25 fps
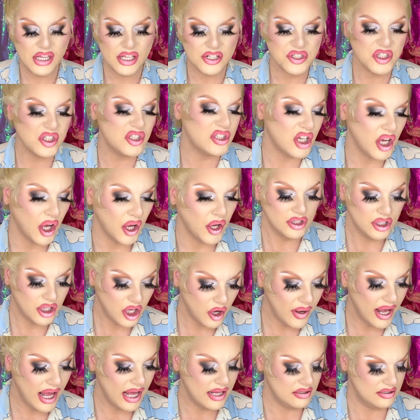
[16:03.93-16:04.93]
Just go. Go
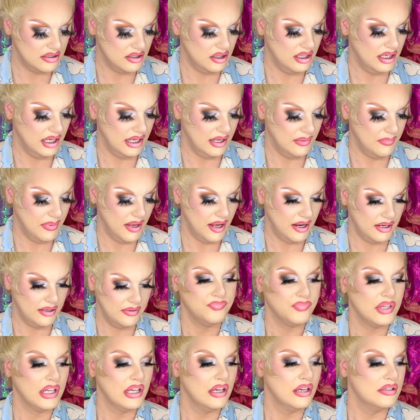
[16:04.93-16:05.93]
out so you can come back.
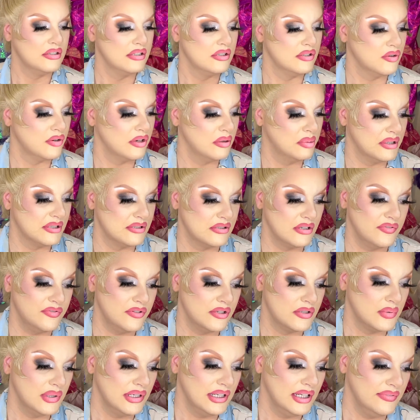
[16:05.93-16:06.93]
She's already pissed off
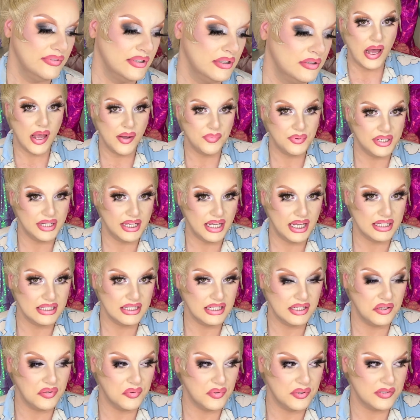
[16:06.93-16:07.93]
because they're leaving. I'm gonna get
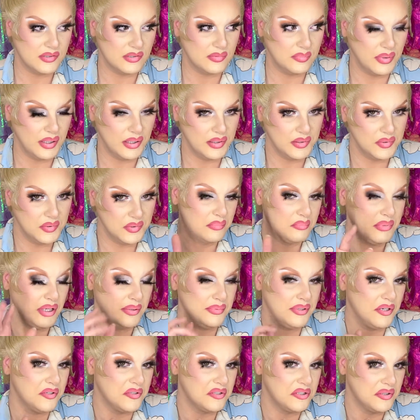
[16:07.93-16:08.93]
in the rest of my look.
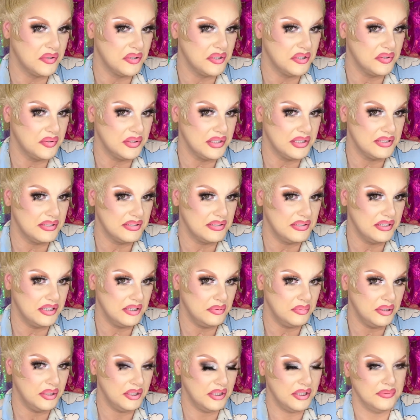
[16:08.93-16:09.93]
Maybe I'll show you a sneaky
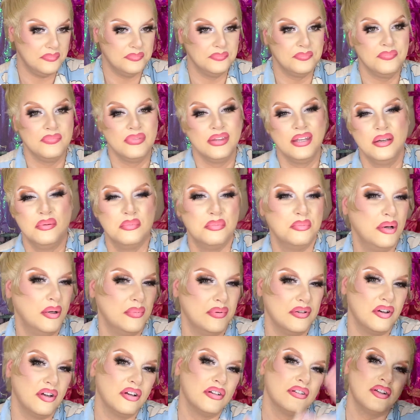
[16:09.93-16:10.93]
piggy.
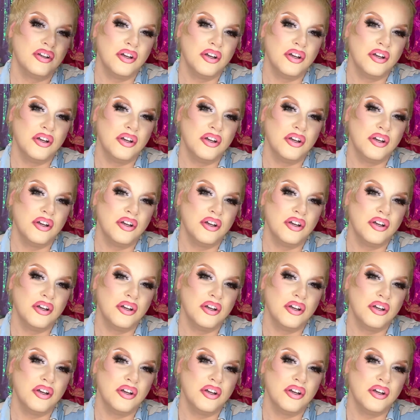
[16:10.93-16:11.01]
Probably not.